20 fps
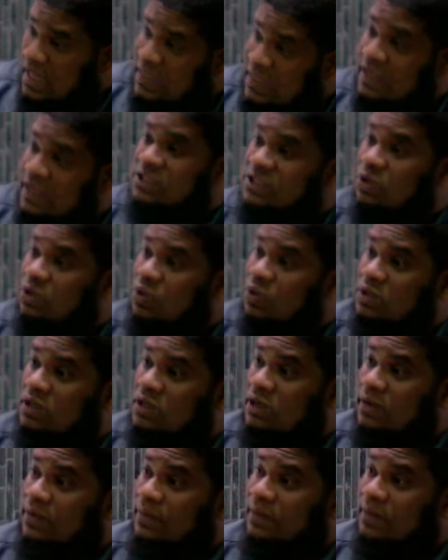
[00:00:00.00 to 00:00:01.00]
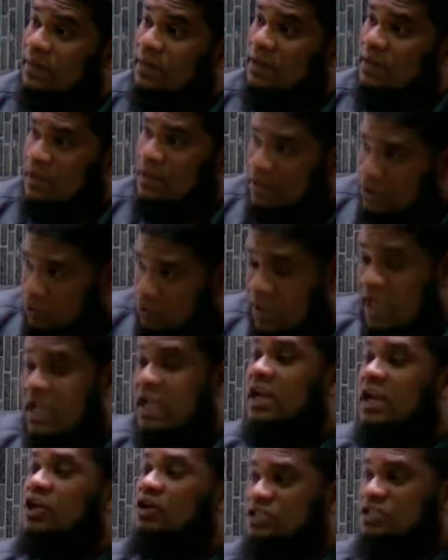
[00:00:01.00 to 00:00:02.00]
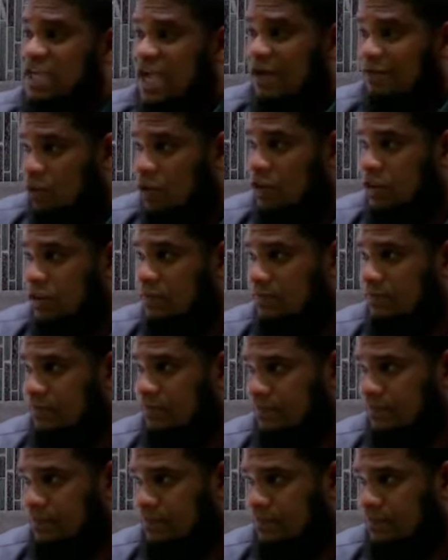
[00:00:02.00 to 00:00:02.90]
This water you can clean yourself with.